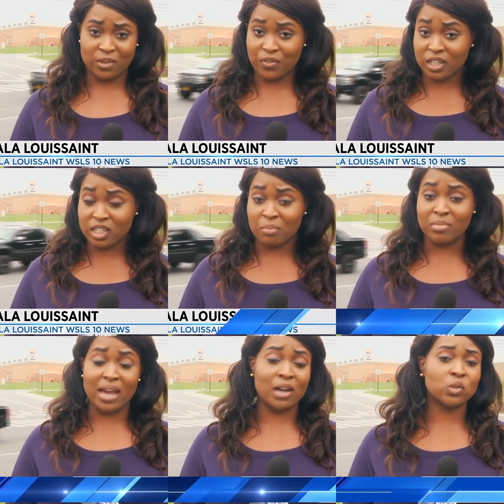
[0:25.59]
The
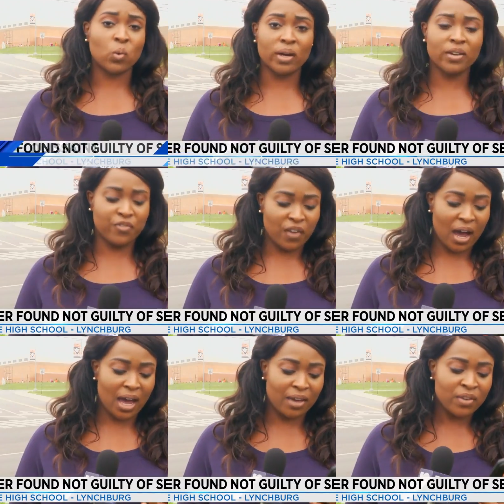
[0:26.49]
victim, now
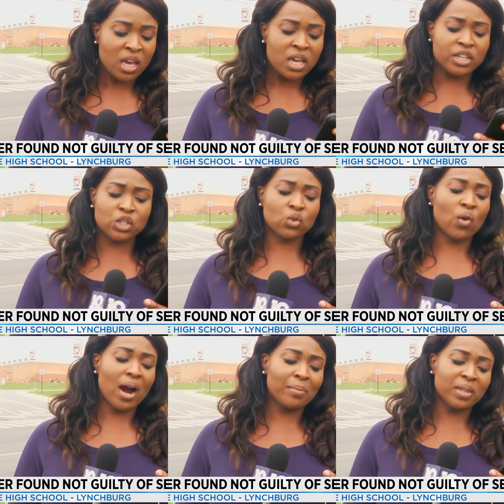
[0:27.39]
25,
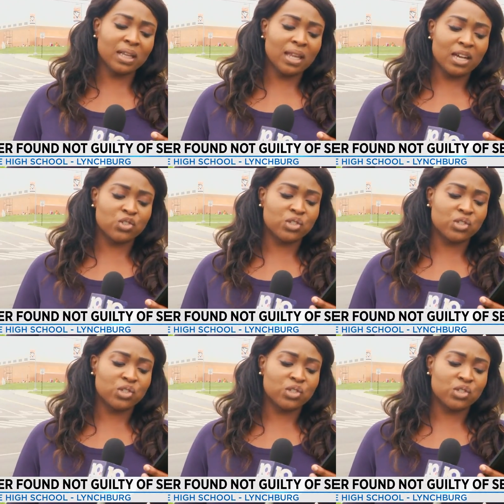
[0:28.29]
described the alleged